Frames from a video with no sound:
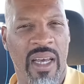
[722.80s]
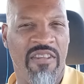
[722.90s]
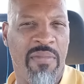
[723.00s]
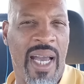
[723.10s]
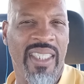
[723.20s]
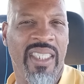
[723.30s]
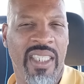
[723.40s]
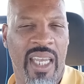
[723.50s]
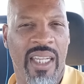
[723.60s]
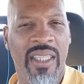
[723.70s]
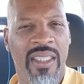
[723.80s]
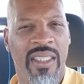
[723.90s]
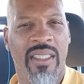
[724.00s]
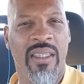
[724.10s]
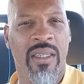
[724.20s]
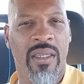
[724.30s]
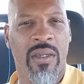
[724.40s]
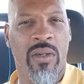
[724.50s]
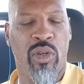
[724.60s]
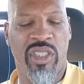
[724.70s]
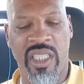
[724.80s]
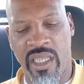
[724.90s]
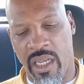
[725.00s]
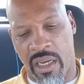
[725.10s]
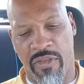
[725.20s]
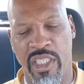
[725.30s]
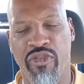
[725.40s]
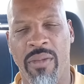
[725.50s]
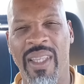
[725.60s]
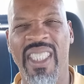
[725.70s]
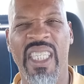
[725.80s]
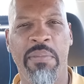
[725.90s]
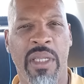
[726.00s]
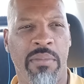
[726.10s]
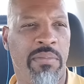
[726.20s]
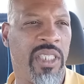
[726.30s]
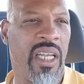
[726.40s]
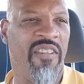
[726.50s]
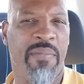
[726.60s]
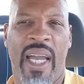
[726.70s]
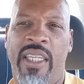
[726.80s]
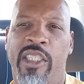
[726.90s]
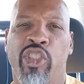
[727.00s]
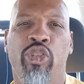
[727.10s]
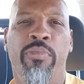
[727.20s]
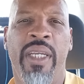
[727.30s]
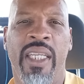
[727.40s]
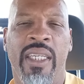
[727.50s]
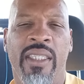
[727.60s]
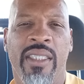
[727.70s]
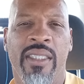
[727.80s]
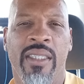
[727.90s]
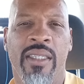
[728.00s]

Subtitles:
of my sins, or seek deliverance from the symptoms of my disobedience,